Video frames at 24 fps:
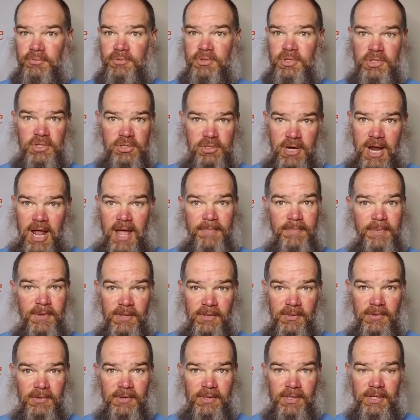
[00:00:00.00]

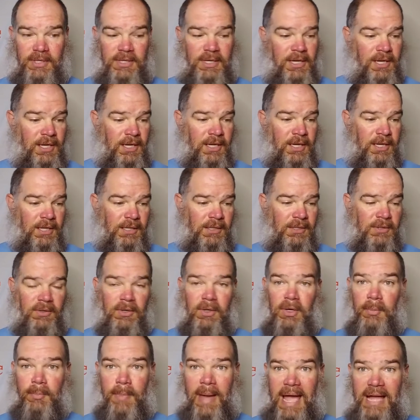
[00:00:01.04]
strapping on,
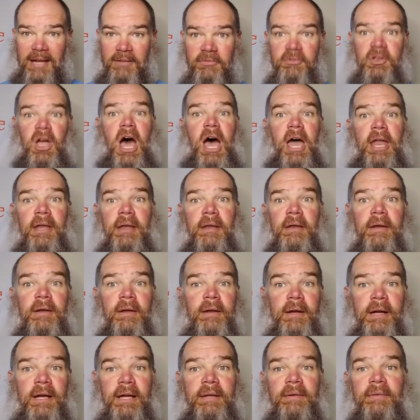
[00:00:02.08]
a bag of cotton,
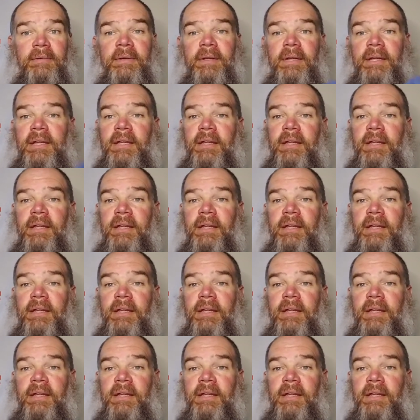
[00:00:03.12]
all right?